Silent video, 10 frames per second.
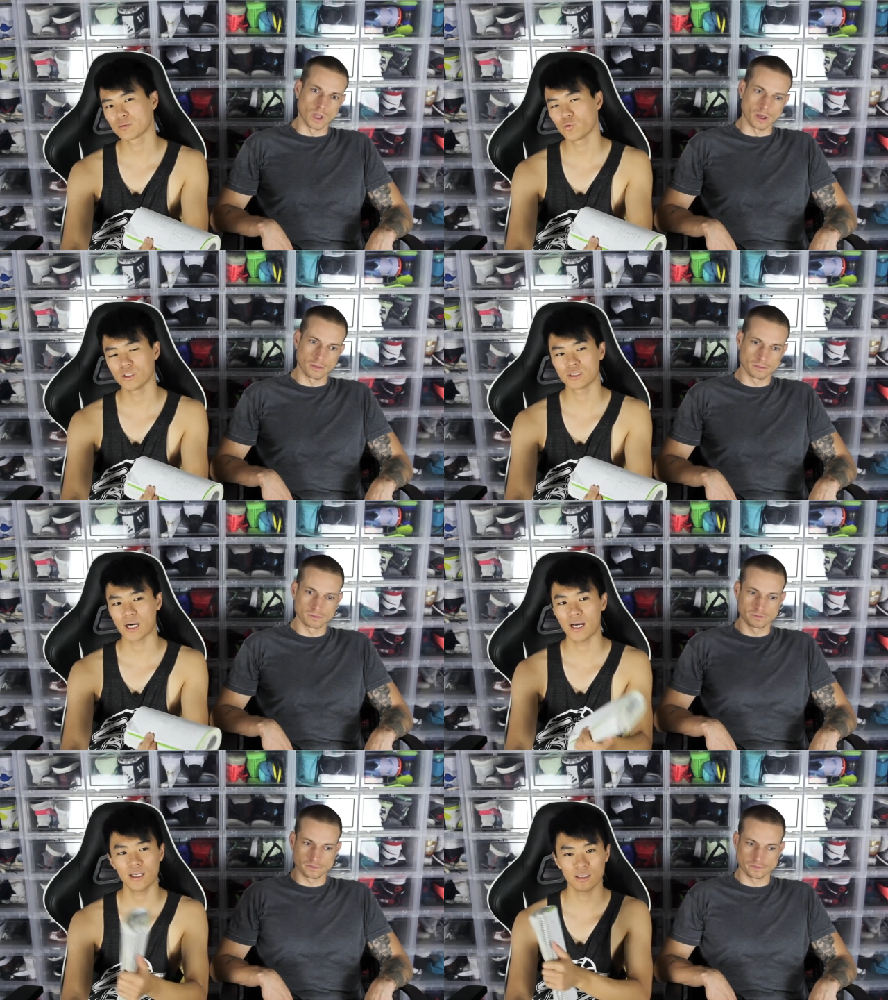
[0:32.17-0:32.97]
Speaker 1: Yeah. Which
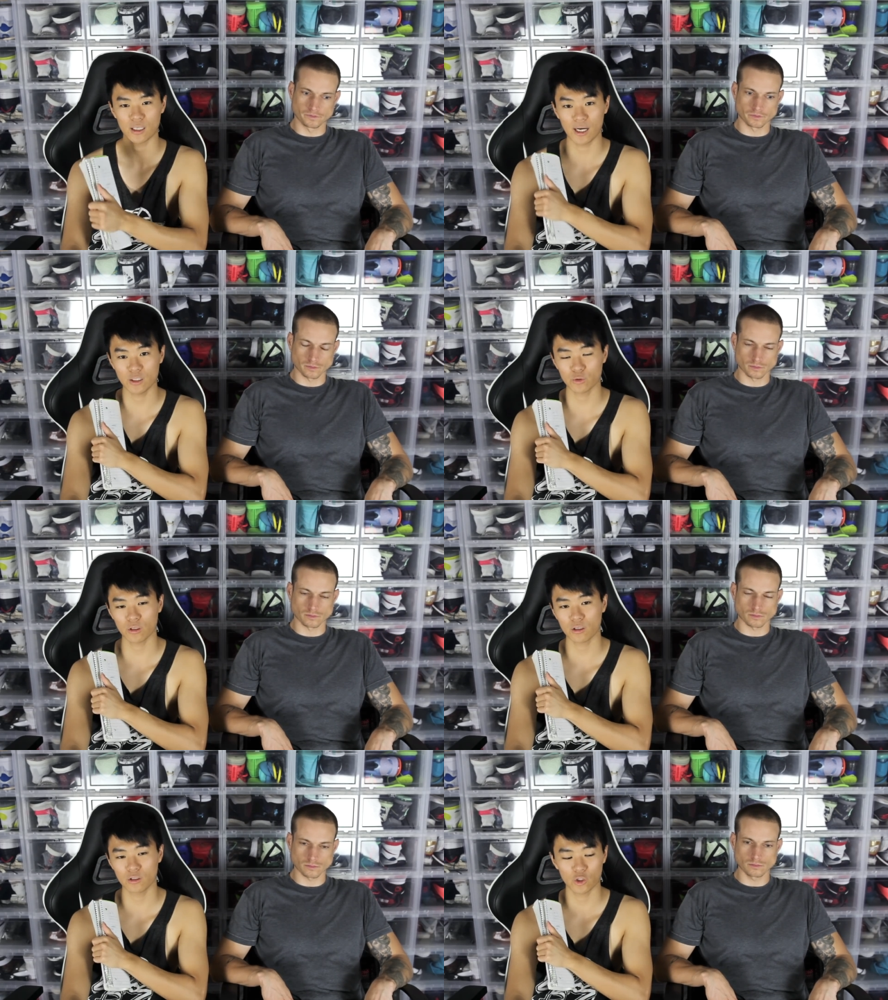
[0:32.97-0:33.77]
I I do a
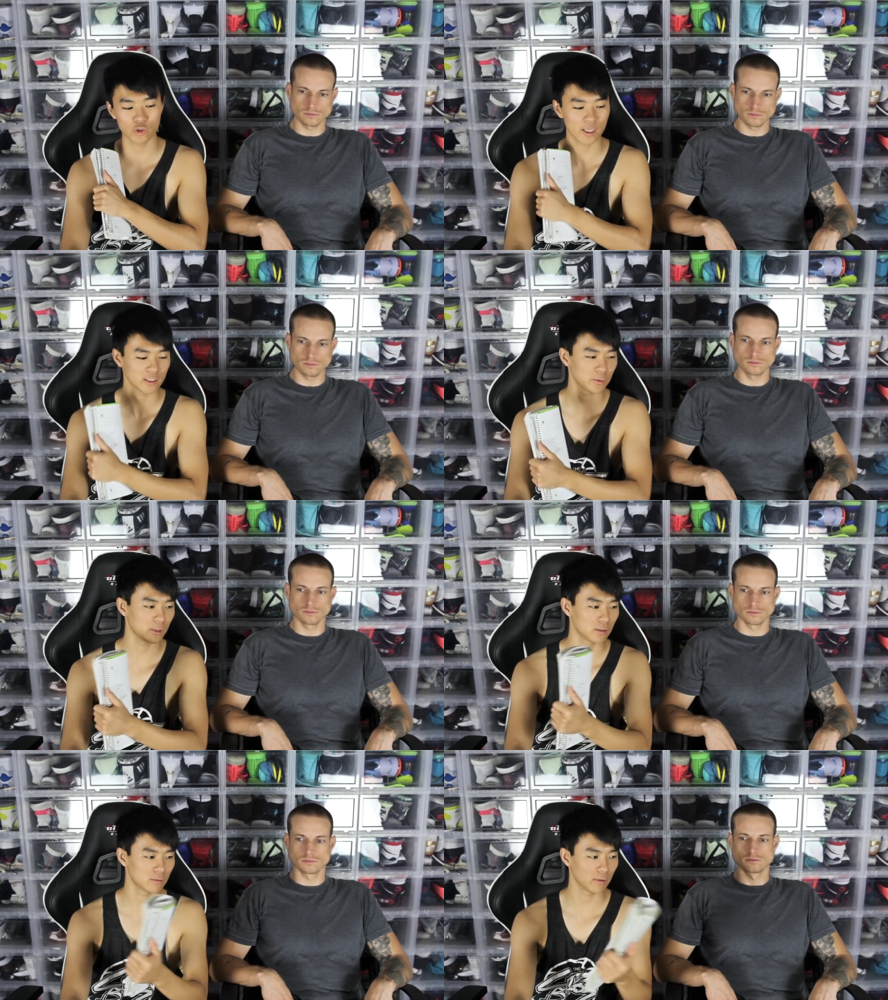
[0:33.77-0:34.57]
lot of toe drags,
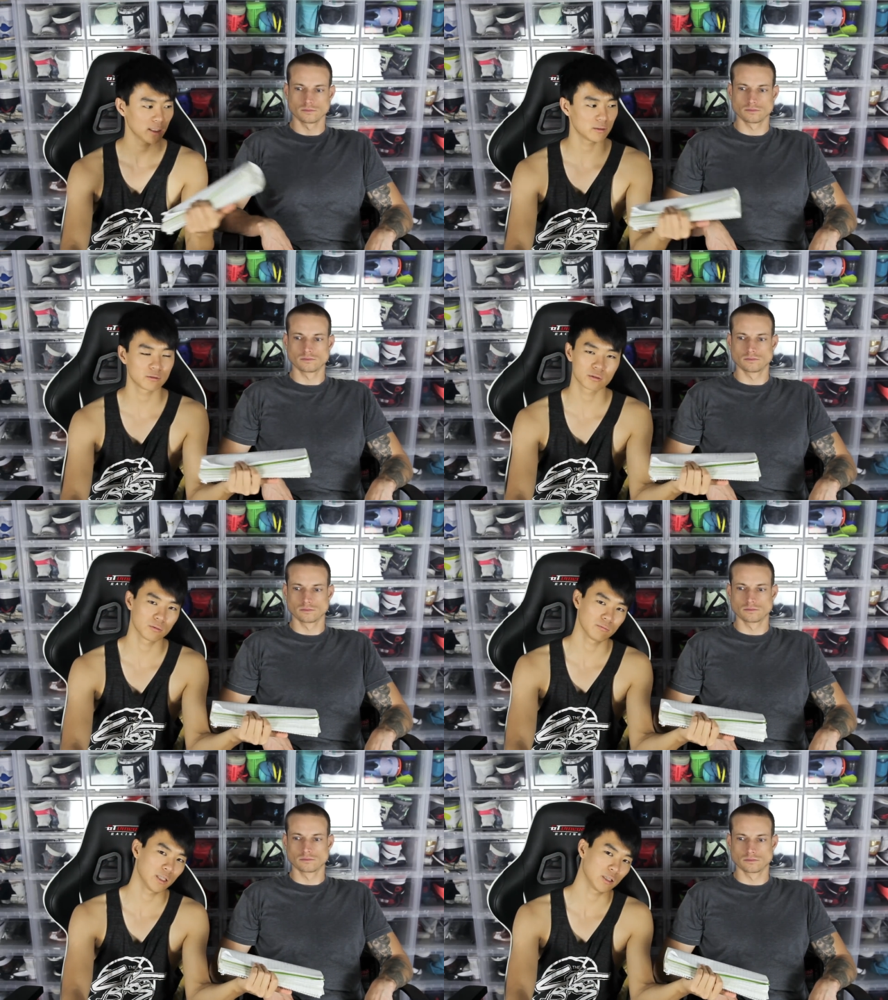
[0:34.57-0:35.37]
but like
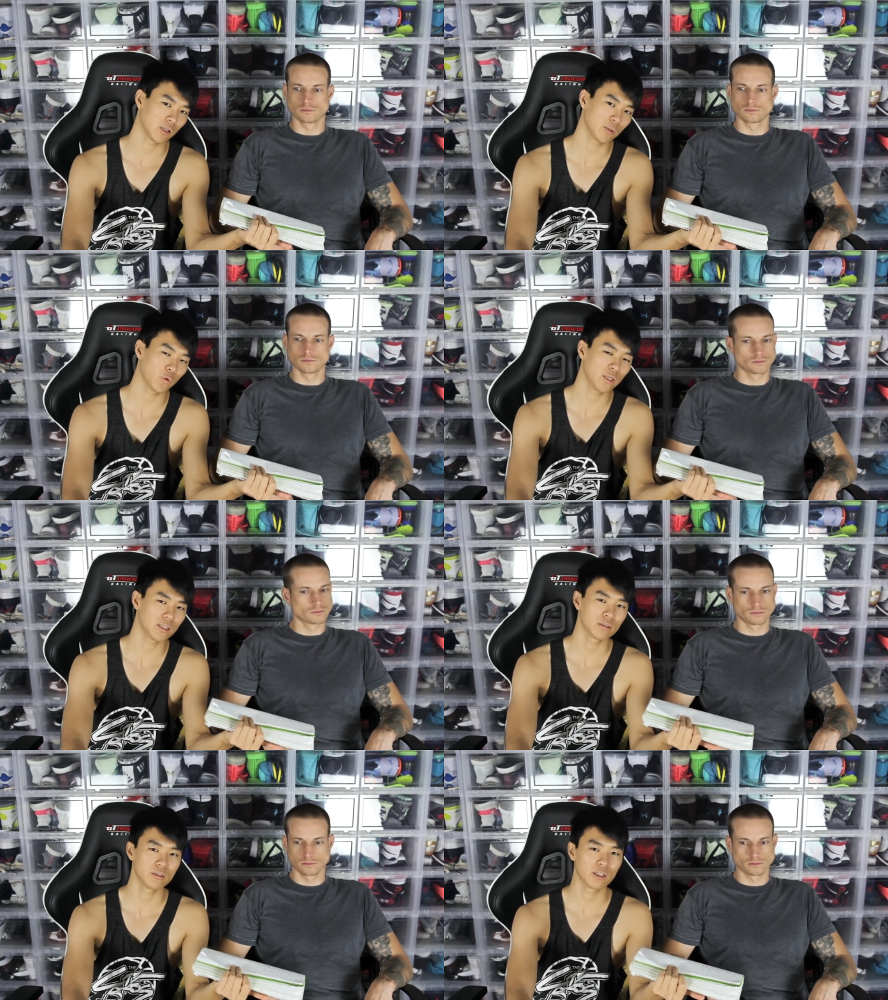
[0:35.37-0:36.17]
like Donnie Boy, he
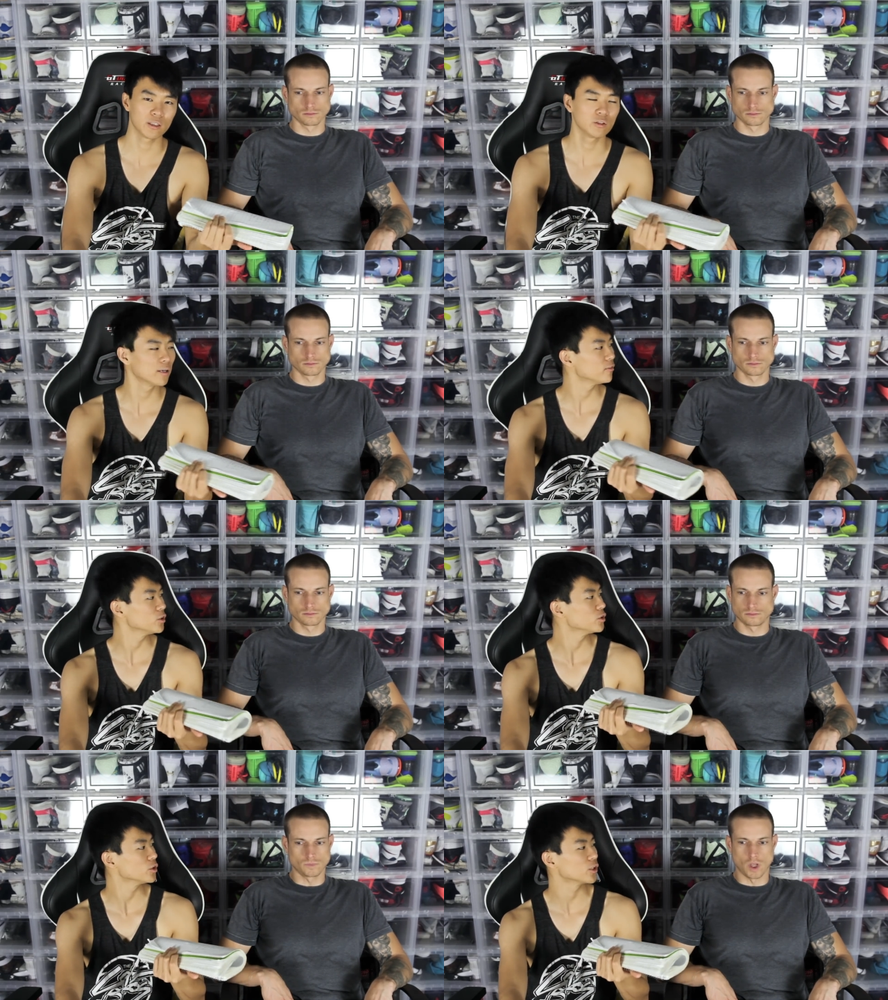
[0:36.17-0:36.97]
not like never
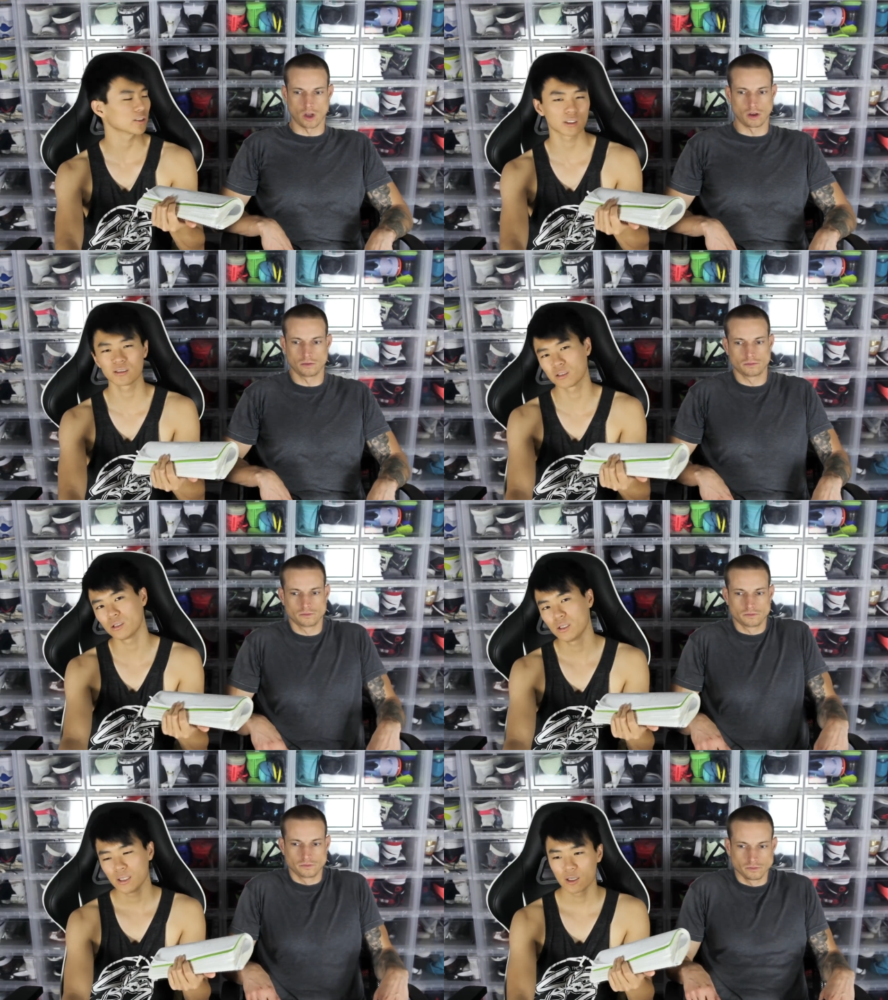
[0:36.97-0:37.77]
do toe no. drags. So
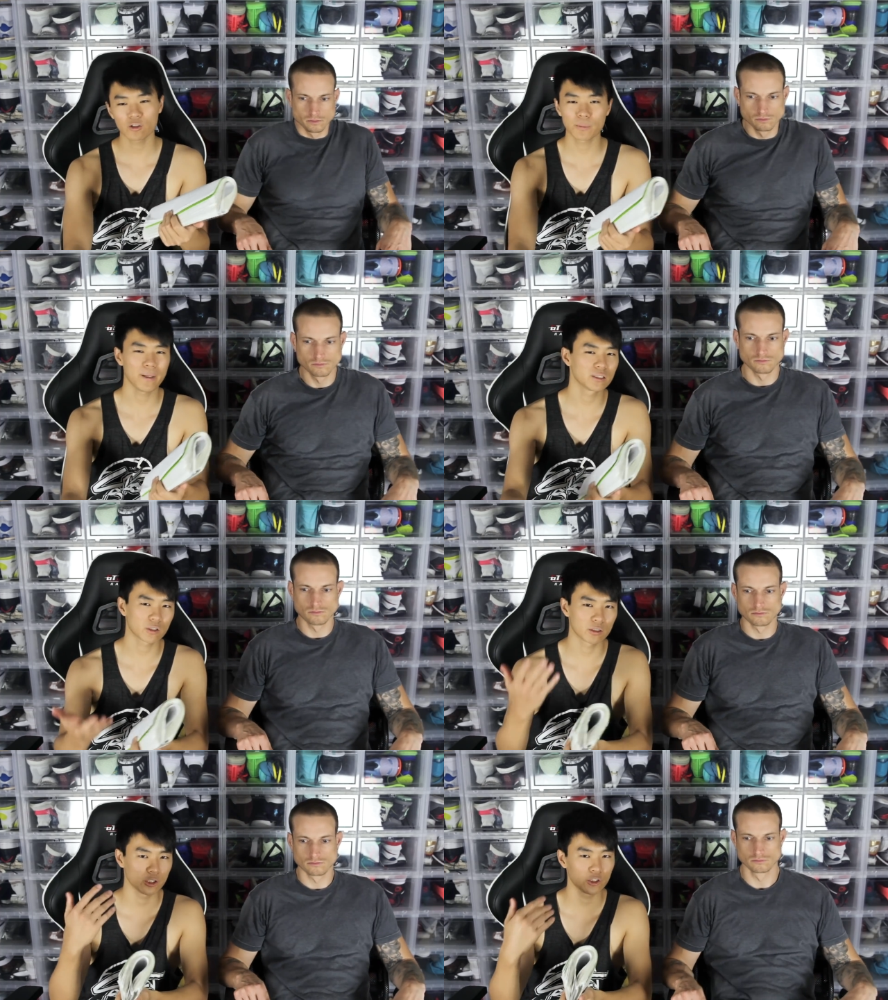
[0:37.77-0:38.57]
it all depends
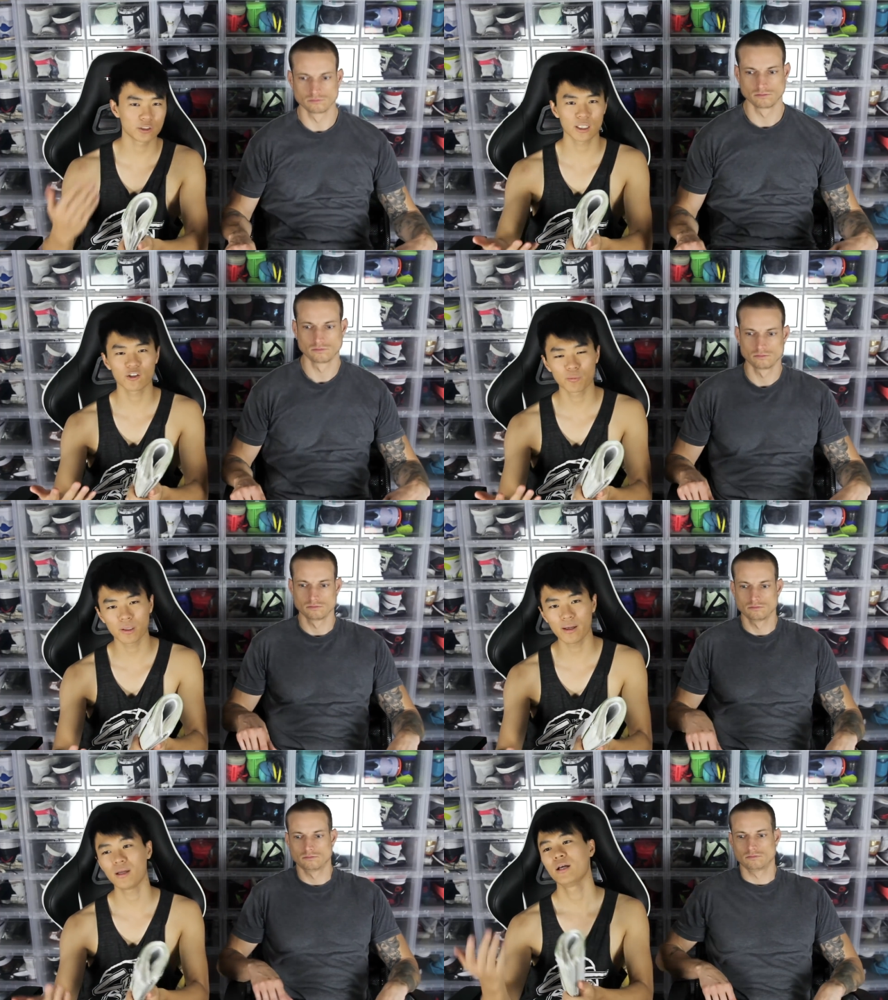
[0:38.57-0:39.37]
on your style of
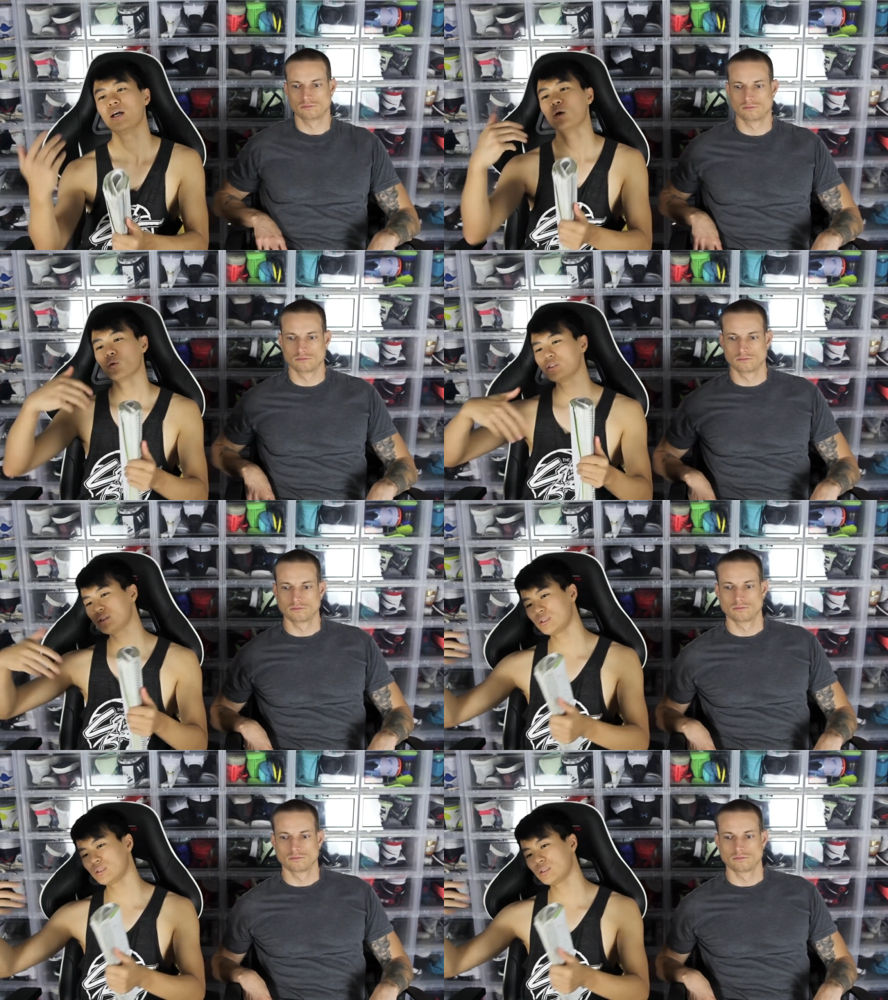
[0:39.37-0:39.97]
play. We'll,